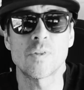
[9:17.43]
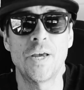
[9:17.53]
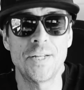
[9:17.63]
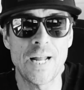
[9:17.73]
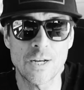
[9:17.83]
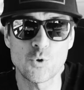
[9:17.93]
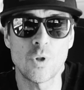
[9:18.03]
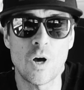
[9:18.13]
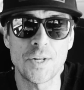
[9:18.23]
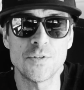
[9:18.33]
and an
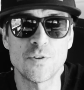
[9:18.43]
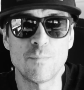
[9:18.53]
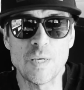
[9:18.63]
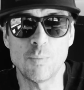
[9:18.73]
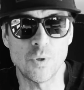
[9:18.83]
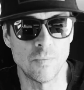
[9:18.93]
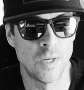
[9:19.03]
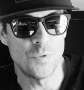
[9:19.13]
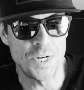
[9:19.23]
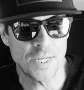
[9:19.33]
actual audience of people,
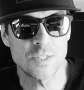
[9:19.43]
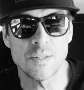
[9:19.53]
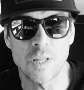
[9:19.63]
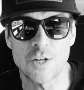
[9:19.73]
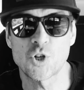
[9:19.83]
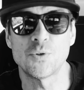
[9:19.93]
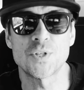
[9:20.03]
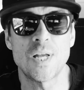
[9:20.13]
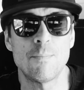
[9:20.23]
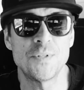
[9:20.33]
the next logical
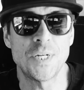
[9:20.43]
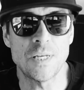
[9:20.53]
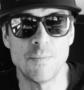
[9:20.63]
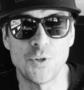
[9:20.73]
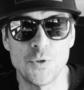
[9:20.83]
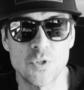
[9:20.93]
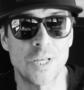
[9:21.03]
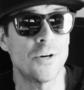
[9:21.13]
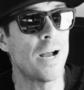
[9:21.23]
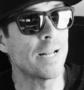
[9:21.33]
step is an email newsletter.